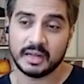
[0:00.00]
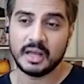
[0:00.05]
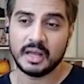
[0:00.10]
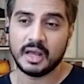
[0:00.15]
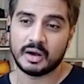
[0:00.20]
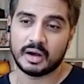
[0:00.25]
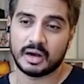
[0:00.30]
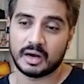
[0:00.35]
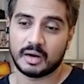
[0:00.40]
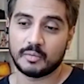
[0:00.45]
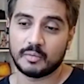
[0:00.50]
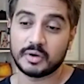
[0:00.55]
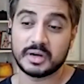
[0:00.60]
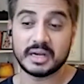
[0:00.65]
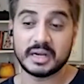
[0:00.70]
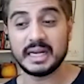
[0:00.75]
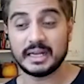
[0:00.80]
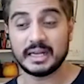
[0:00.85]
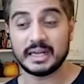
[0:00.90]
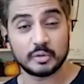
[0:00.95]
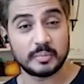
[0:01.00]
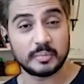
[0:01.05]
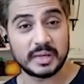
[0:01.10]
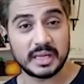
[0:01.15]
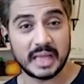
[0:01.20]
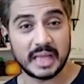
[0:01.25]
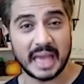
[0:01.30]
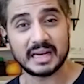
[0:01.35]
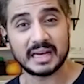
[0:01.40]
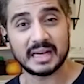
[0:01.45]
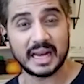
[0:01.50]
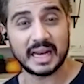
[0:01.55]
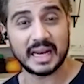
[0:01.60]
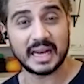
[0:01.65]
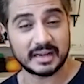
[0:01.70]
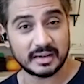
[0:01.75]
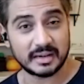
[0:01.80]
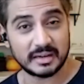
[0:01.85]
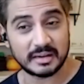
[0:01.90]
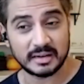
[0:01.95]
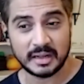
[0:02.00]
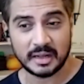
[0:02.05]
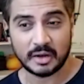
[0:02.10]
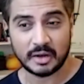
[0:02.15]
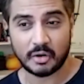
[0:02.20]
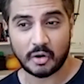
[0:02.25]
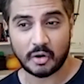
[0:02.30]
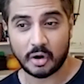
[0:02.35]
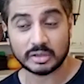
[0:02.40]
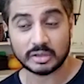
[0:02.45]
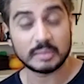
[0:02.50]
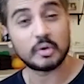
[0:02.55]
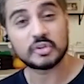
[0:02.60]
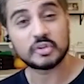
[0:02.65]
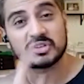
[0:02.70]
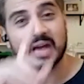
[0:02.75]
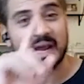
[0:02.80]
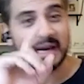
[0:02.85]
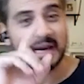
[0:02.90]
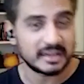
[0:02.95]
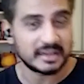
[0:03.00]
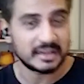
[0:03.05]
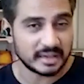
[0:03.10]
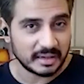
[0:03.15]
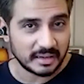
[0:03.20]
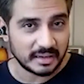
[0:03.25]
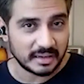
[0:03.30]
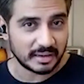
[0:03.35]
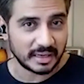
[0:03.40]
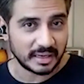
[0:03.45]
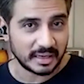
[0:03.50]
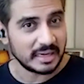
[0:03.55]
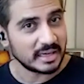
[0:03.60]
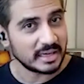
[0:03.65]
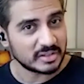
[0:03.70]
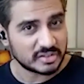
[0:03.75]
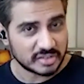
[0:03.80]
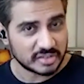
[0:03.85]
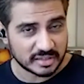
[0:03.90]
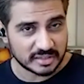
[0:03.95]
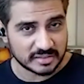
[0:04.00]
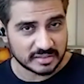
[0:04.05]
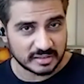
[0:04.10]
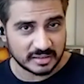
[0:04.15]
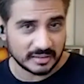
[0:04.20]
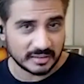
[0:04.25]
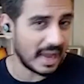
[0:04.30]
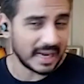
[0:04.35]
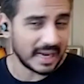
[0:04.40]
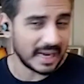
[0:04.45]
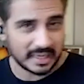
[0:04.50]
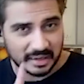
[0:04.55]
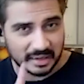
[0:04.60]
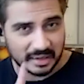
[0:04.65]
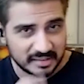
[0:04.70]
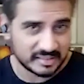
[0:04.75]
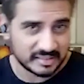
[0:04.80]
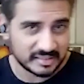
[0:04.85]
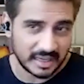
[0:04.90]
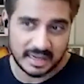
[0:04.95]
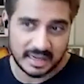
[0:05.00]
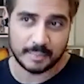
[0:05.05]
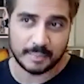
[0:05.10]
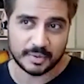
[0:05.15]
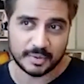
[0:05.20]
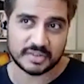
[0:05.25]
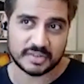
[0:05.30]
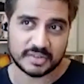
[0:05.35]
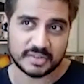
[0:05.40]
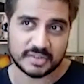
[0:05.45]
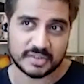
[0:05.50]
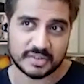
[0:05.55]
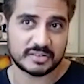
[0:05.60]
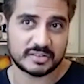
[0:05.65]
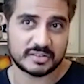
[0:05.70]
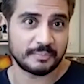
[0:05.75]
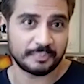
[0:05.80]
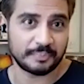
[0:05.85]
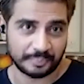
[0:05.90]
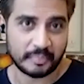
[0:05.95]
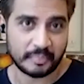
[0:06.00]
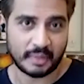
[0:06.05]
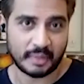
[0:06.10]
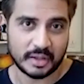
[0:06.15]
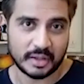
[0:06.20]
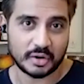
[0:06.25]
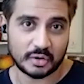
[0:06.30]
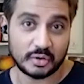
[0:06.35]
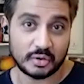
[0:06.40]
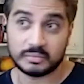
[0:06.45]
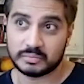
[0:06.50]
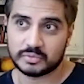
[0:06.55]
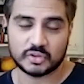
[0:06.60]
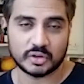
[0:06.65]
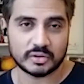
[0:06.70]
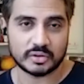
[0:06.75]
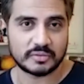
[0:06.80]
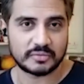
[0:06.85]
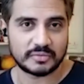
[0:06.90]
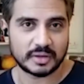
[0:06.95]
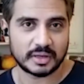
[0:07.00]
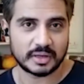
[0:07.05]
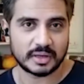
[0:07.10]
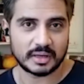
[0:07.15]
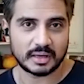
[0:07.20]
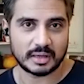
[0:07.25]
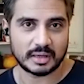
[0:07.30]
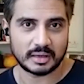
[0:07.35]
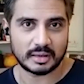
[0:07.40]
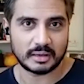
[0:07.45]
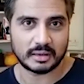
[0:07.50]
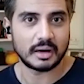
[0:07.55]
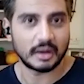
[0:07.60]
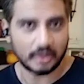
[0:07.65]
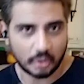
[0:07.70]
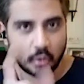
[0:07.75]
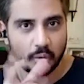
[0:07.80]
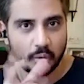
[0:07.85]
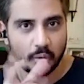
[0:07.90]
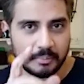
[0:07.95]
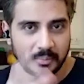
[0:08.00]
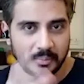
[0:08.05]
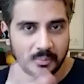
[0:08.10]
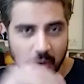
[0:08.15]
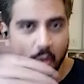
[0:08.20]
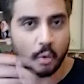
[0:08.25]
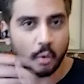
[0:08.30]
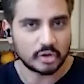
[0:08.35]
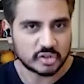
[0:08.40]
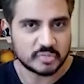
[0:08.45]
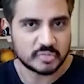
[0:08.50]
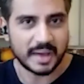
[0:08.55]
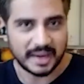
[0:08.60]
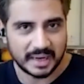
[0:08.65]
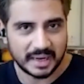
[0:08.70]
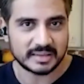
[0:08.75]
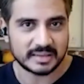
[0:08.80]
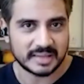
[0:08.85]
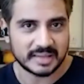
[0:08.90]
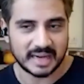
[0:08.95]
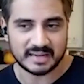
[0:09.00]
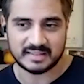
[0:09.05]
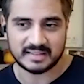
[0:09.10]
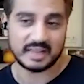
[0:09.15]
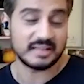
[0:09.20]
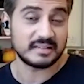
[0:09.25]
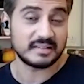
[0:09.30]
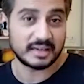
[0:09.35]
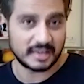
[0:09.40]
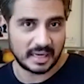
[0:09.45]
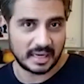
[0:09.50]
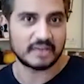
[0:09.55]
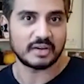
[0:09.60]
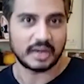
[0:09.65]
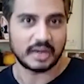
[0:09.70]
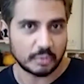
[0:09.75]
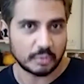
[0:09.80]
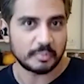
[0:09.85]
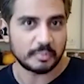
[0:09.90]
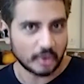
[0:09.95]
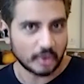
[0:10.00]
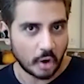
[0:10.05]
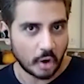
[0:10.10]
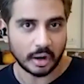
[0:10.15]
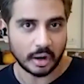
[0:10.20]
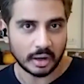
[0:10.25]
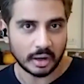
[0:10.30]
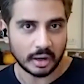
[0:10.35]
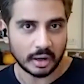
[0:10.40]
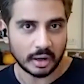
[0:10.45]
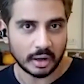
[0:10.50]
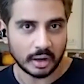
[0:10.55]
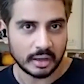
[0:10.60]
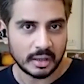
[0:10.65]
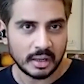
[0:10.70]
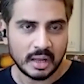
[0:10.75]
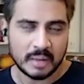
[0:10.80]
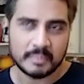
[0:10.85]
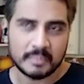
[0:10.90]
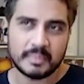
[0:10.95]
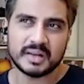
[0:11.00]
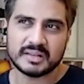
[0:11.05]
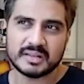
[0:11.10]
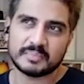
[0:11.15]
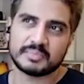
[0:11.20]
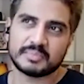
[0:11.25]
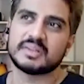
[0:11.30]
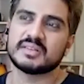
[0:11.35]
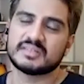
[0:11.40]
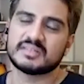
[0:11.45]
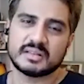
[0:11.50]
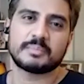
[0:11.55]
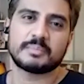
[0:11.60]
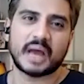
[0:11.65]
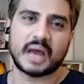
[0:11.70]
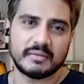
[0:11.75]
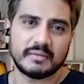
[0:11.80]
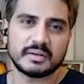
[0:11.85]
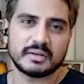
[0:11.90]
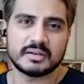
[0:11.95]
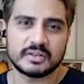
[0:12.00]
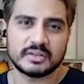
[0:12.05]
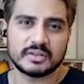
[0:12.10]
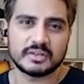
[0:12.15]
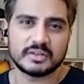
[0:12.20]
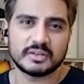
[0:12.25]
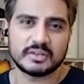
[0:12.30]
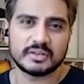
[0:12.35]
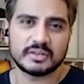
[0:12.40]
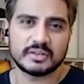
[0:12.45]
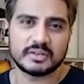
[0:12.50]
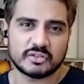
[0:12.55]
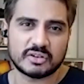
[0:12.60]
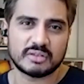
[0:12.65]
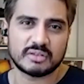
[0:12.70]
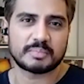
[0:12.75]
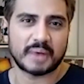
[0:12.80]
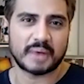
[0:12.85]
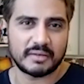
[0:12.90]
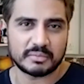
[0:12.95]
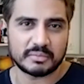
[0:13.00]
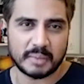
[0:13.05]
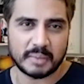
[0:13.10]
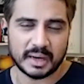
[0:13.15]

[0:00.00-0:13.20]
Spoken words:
would need to be an elected or the most talented Indian citizen, I can understand nepotism, sort of holds merit in that sense that it would be wrong. But this is a private industry with private money, and I